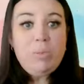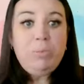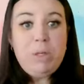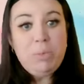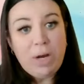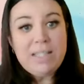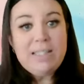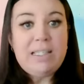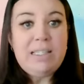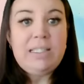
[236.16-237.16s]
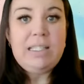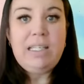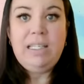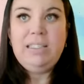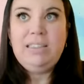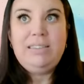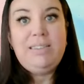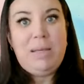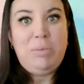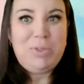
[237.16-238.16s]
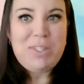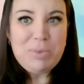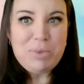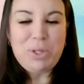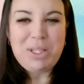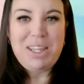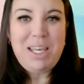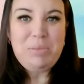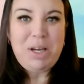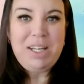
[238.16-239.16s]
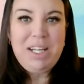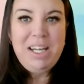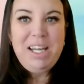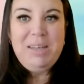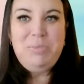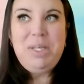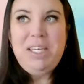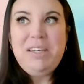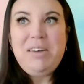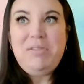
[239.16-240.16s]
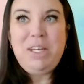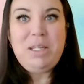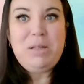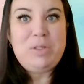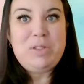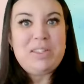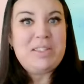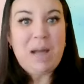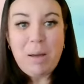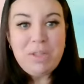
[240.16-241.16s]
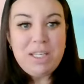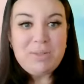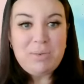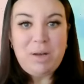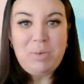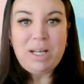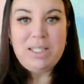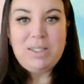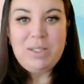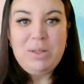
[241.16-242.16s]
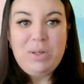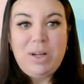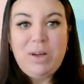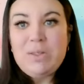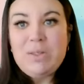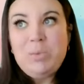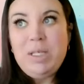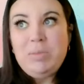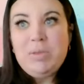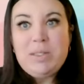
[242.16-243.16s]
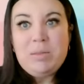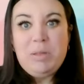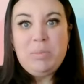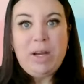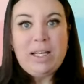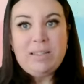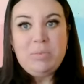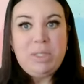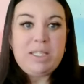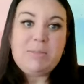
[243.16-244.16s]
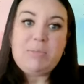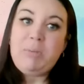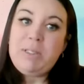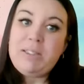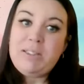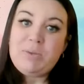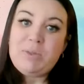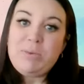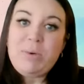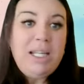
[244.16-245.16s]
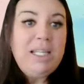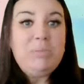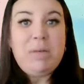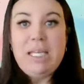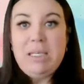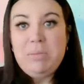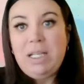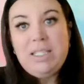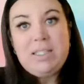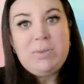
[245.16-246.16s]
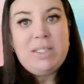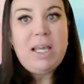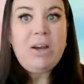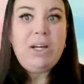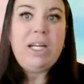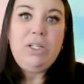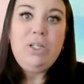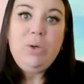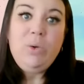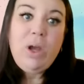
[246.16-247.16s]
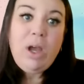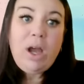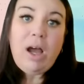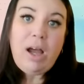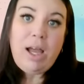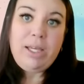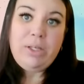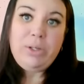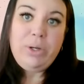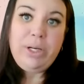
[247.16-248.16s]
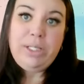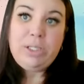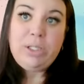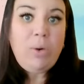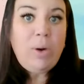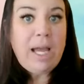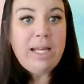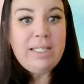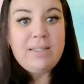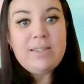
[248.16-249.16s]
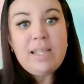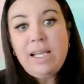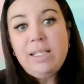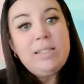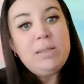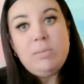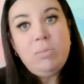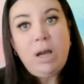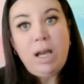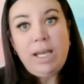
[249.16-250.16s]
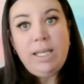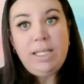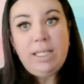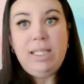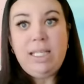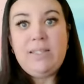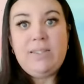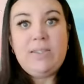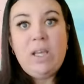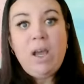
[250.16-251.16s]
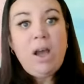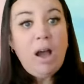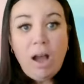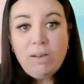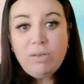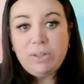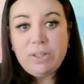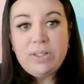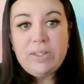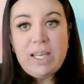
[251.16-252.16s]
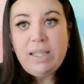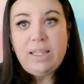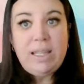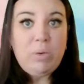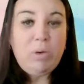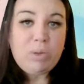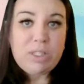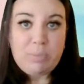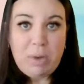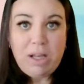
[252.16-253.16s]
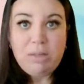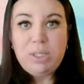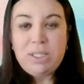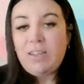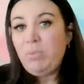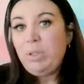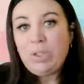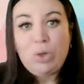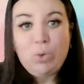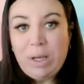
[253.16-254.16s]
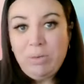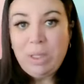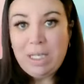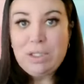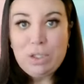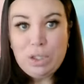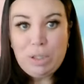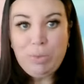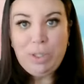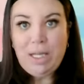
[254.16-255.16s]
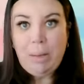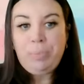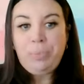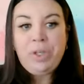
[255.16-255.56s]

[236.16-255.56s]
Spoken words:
be present, and same sort of thing, but being available stop things when I wanted to, and also be able to be present because my business was running and my email list was there, and I knew I could go ahead and send my list offers and that they will respond because I've built a great relationship with them.